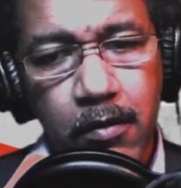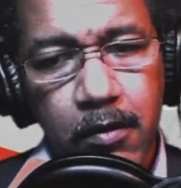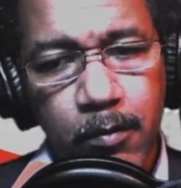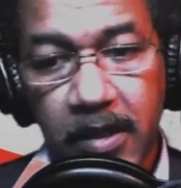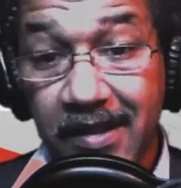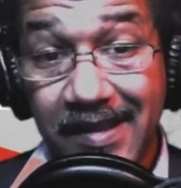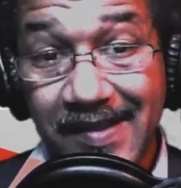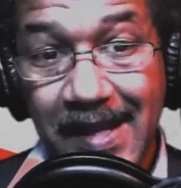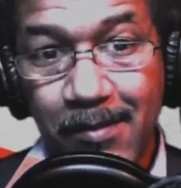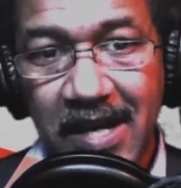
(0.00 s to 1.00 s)
But at the
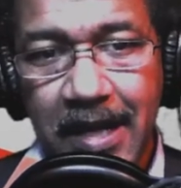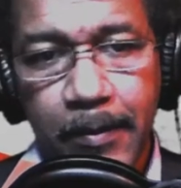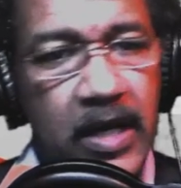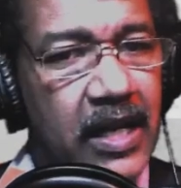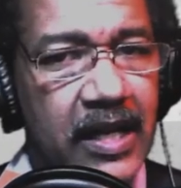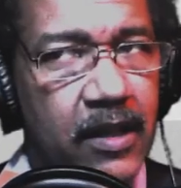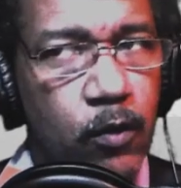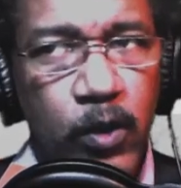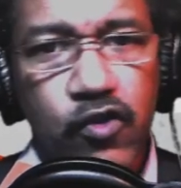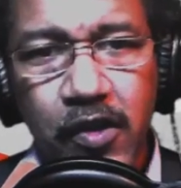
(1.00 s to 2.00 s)
same time, we
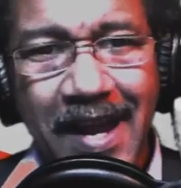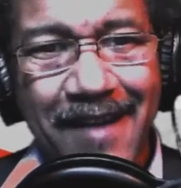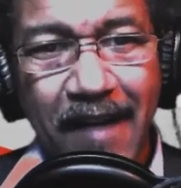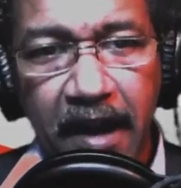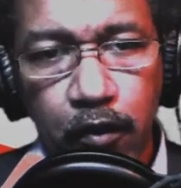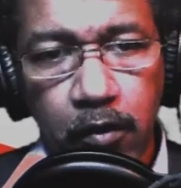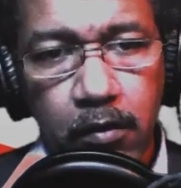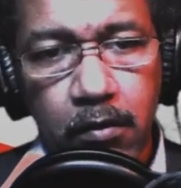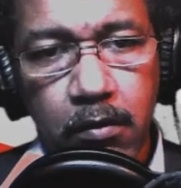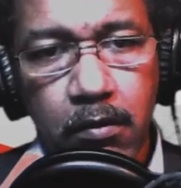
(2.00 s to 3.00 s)
shouldn't have either.
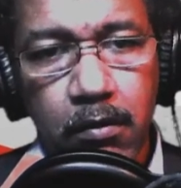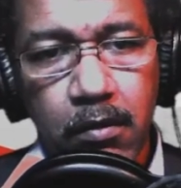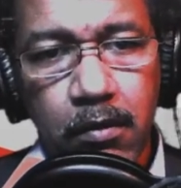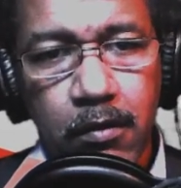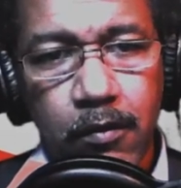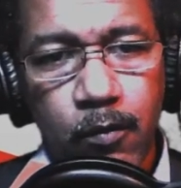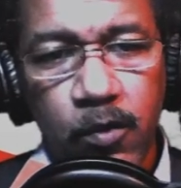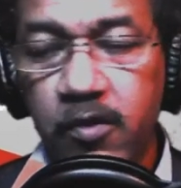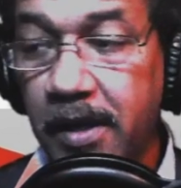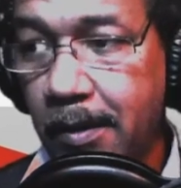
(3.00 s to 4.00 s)
We
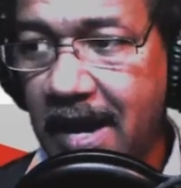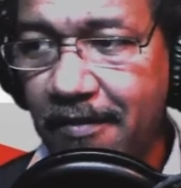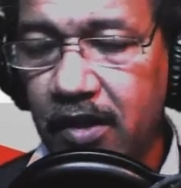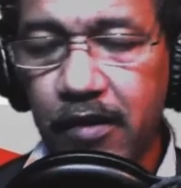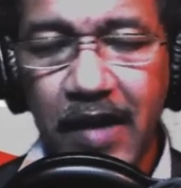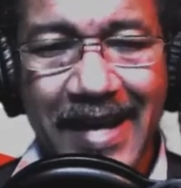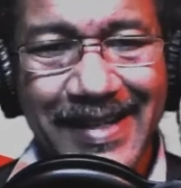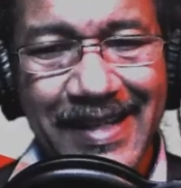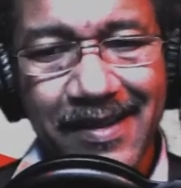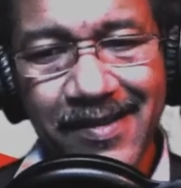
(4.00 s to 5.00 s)
should be able to have enough
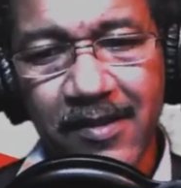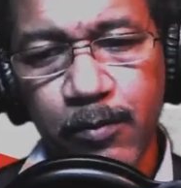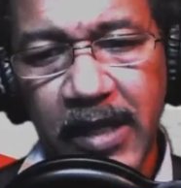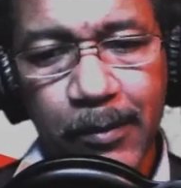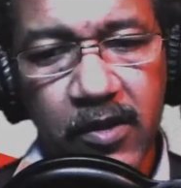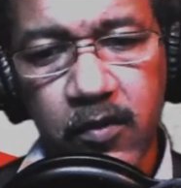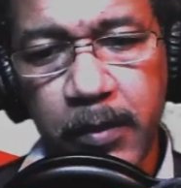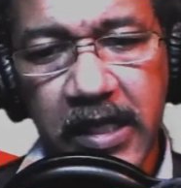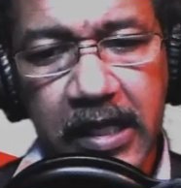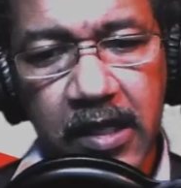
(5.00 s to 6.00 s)
ideas and be able to
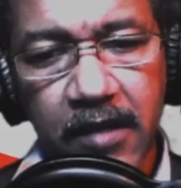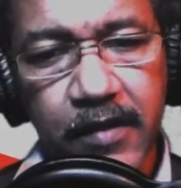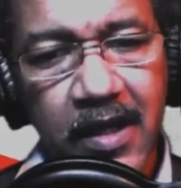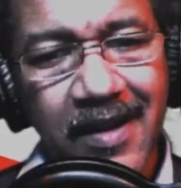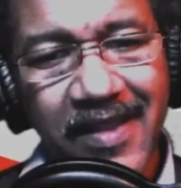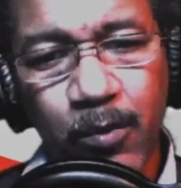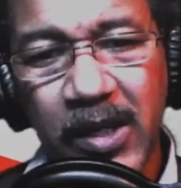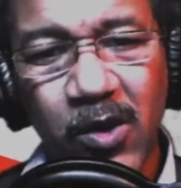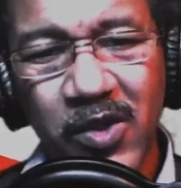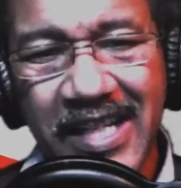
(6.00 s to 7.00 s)
speak enough that we
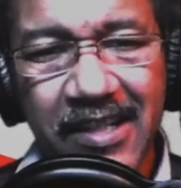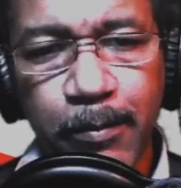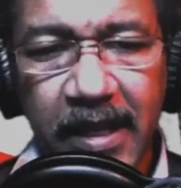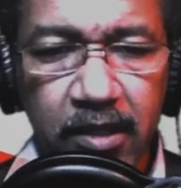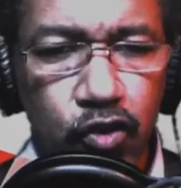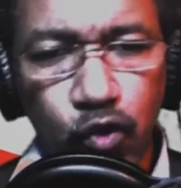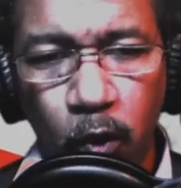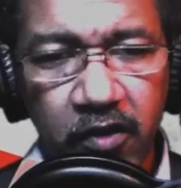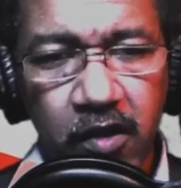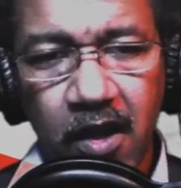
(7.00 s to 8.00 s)
don't need to make the
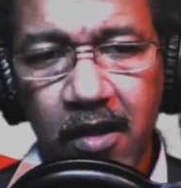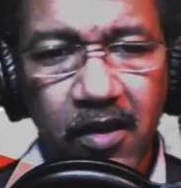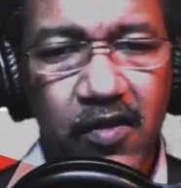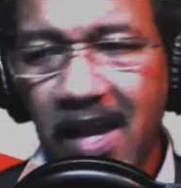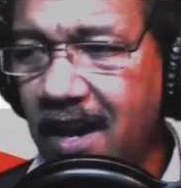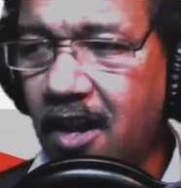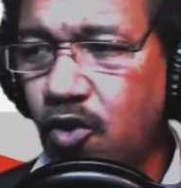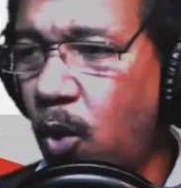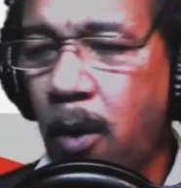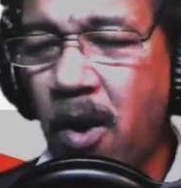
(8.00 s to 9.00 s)
choice to say, do
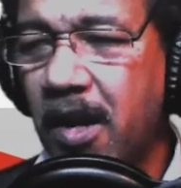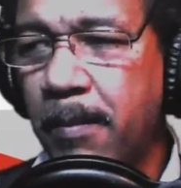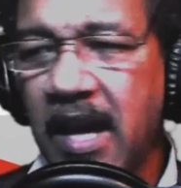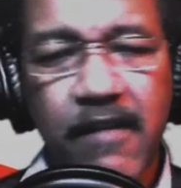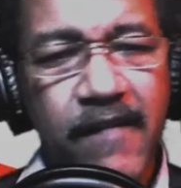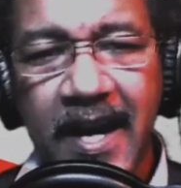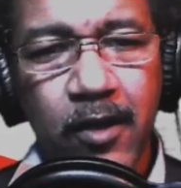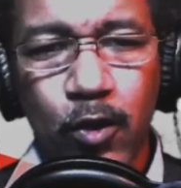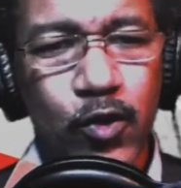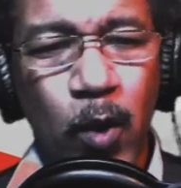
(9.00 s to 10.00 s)
I want a pedophile
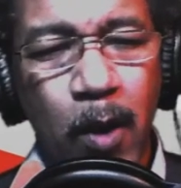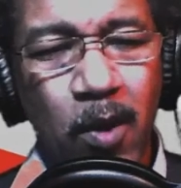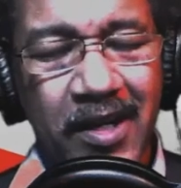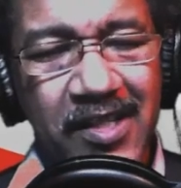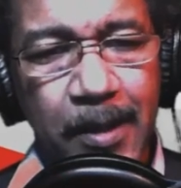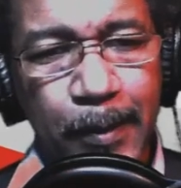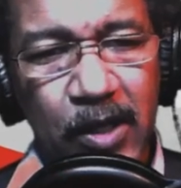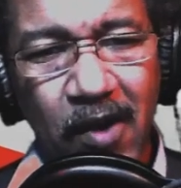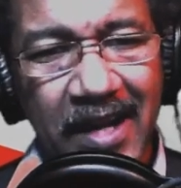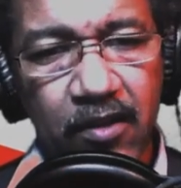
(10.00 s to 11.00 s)
or do I want a
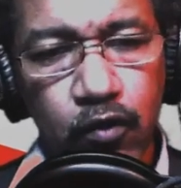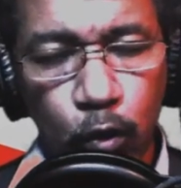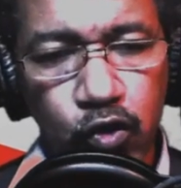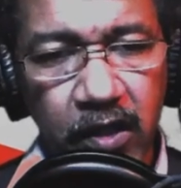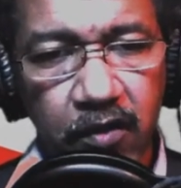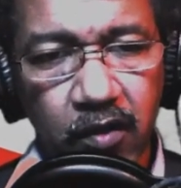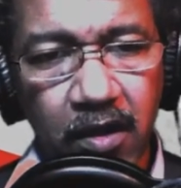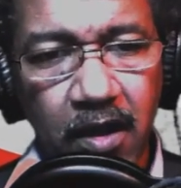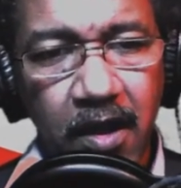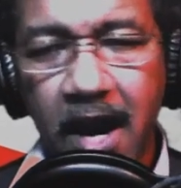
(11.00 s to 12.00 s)
democratic socialist?
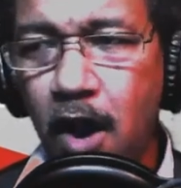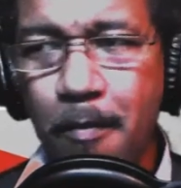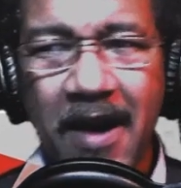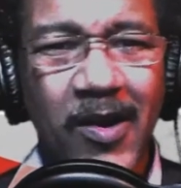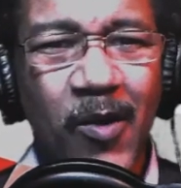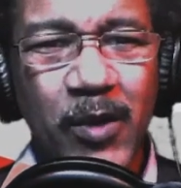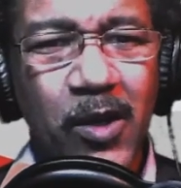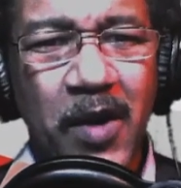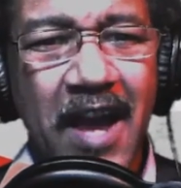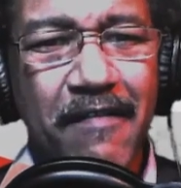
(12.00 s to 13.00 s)
How about we don't
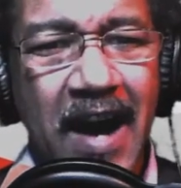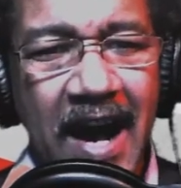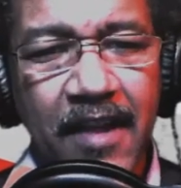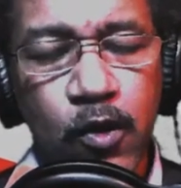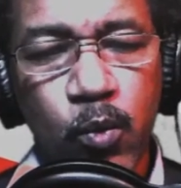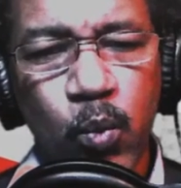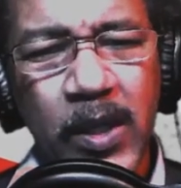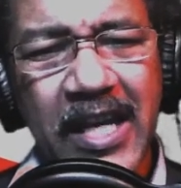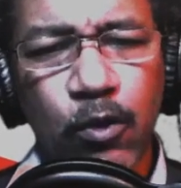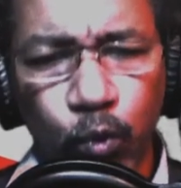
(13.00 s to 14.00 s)
have either and we
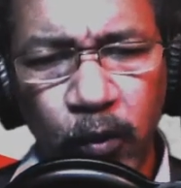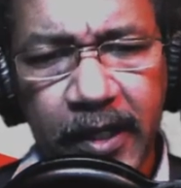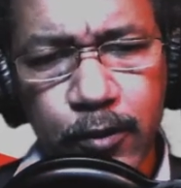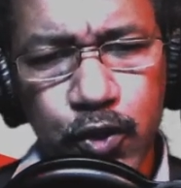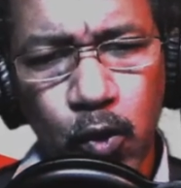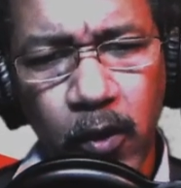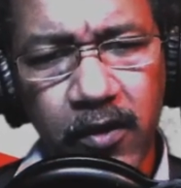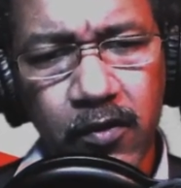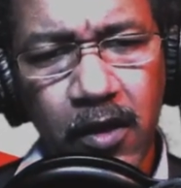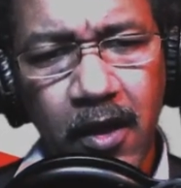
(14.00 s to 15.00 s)
get a real choice?
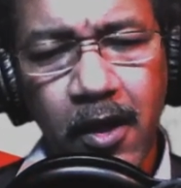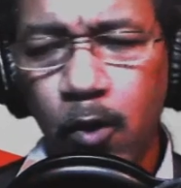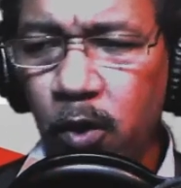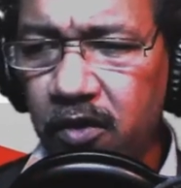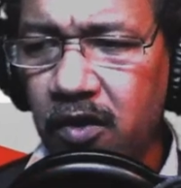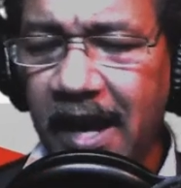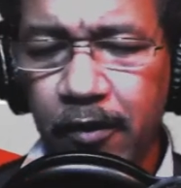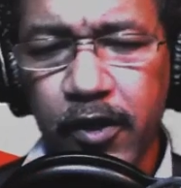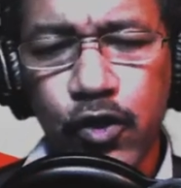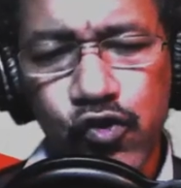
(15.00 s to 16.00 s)
Who isn't out
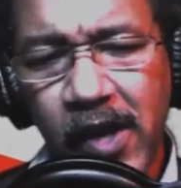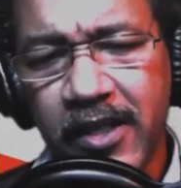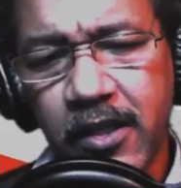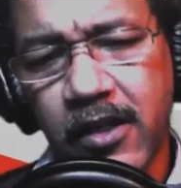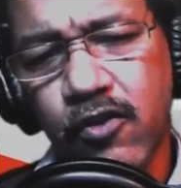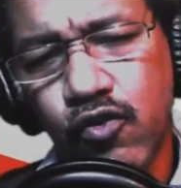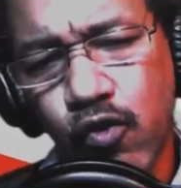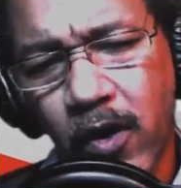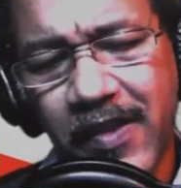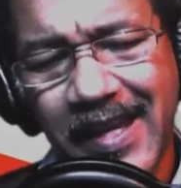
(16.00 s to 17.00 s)
there trying to
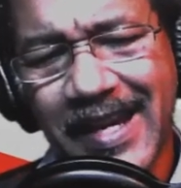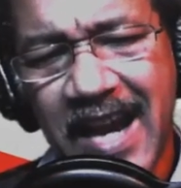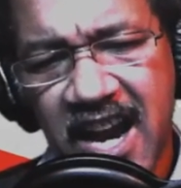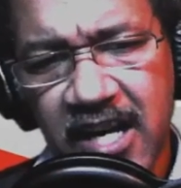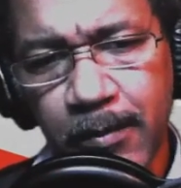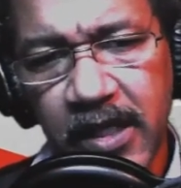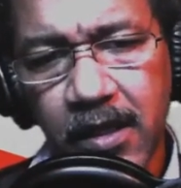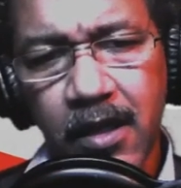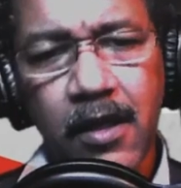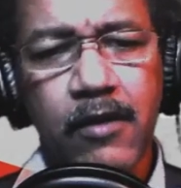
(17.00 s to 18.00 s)
destroy the economy
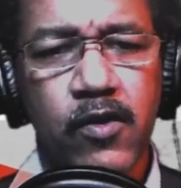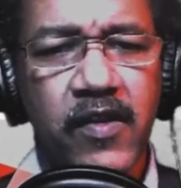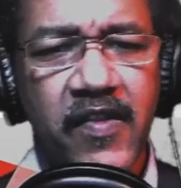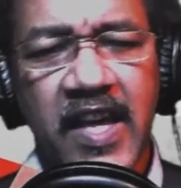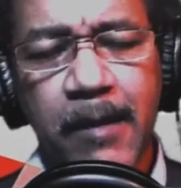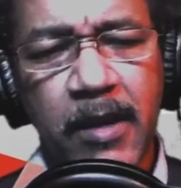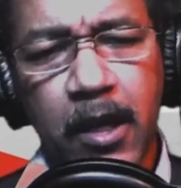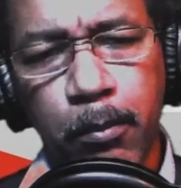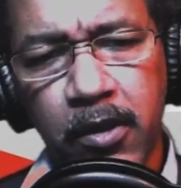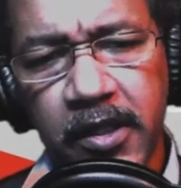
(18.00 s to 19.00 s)
so that they can make a
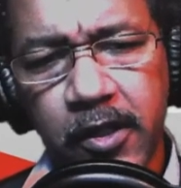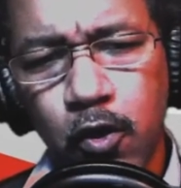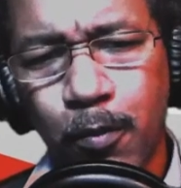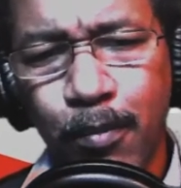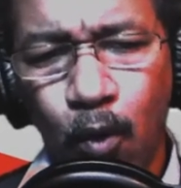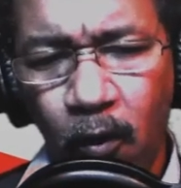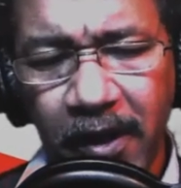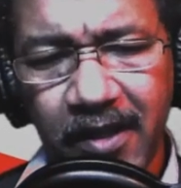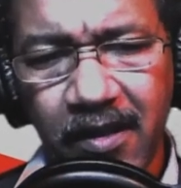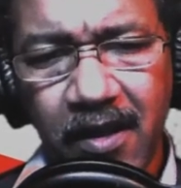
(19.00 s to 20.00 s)
political
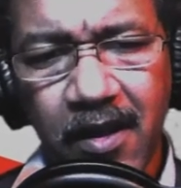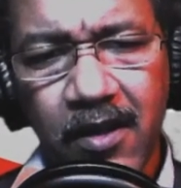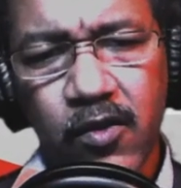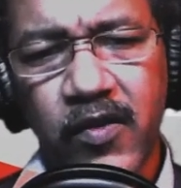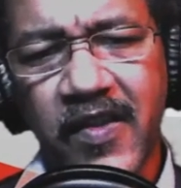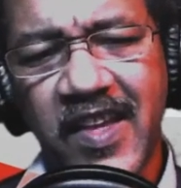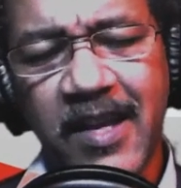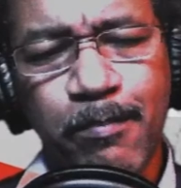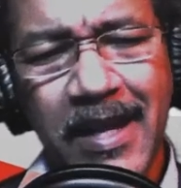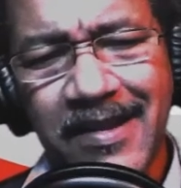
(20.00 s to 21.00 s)
point, so that they can
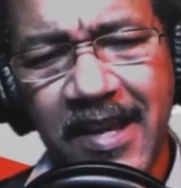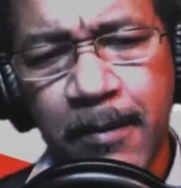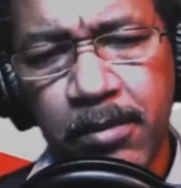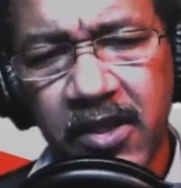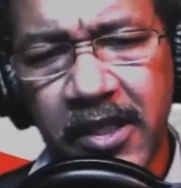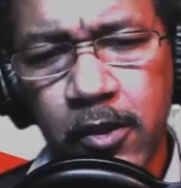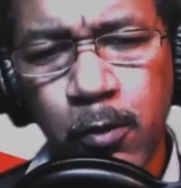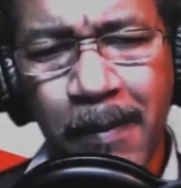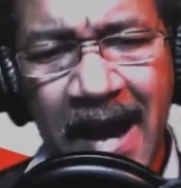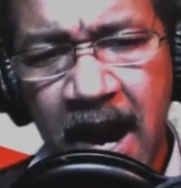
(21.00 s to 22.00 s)
maintain political
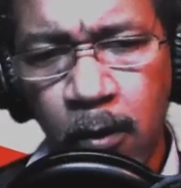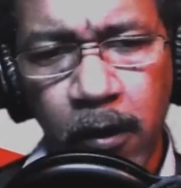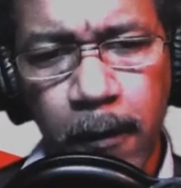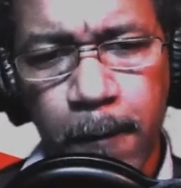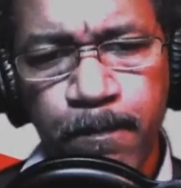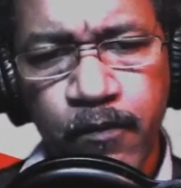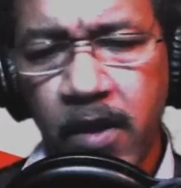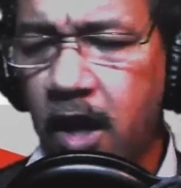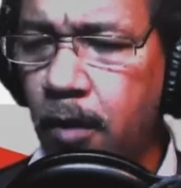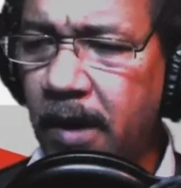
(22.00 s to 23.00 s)
power?
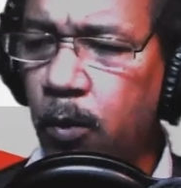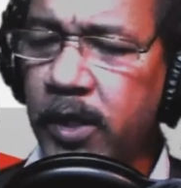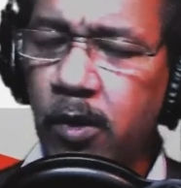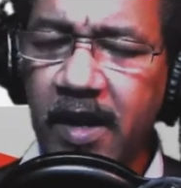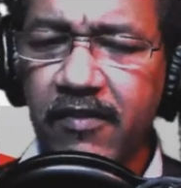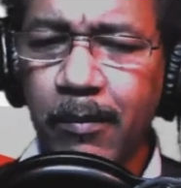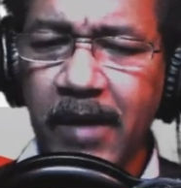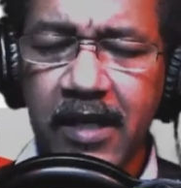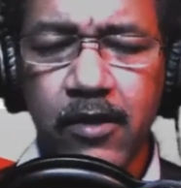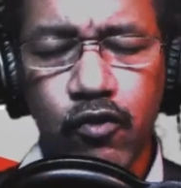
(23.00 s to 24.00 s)
How about we don't have to
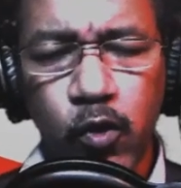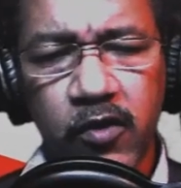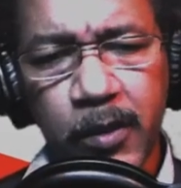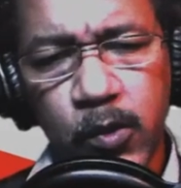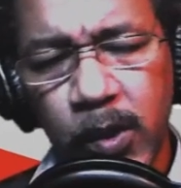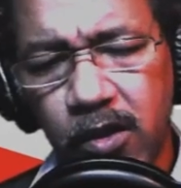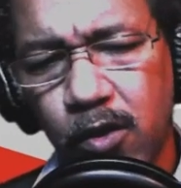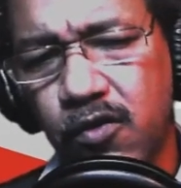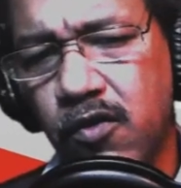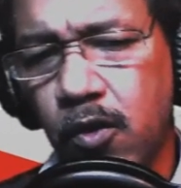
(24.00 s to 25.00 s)
make the choice between
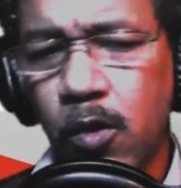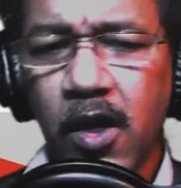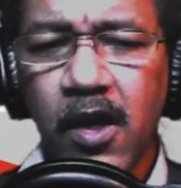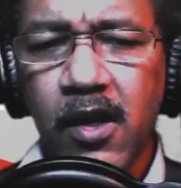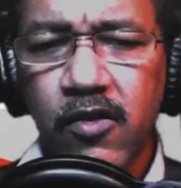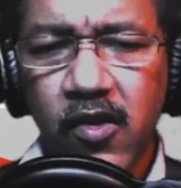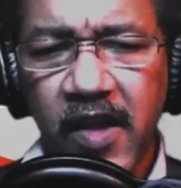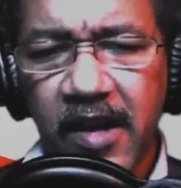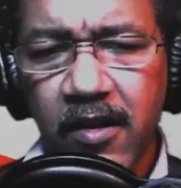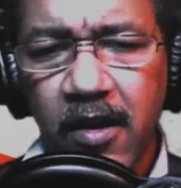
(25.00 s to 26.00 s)
those two so that